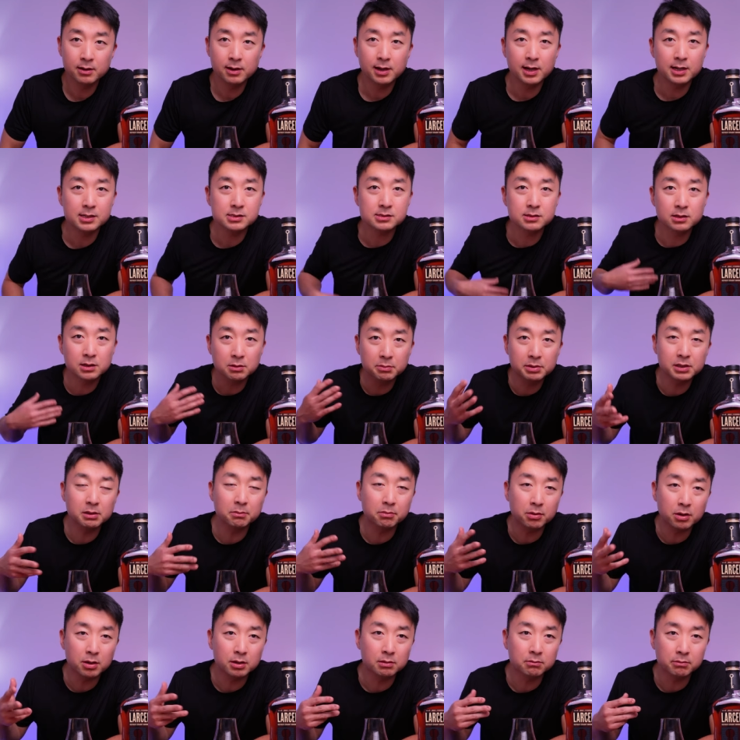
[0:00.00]
Has a little bit
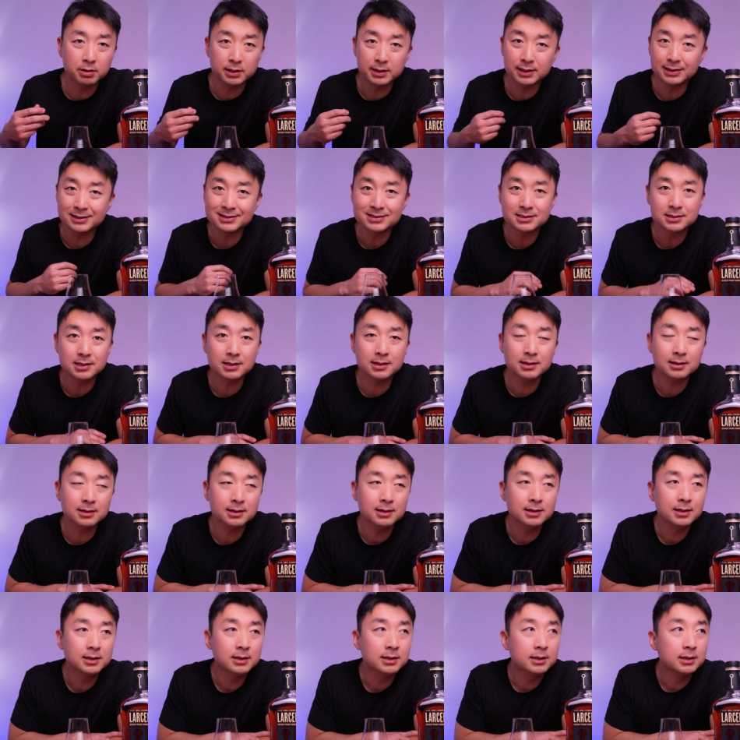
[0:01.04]
of burn, but it's not